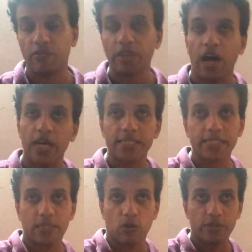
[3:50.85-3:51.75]
If they
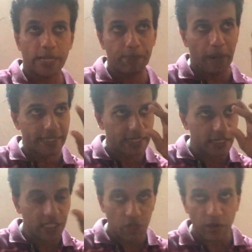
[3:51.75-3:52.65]
ask that
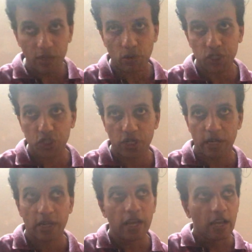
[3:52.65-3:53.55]
pattern given question,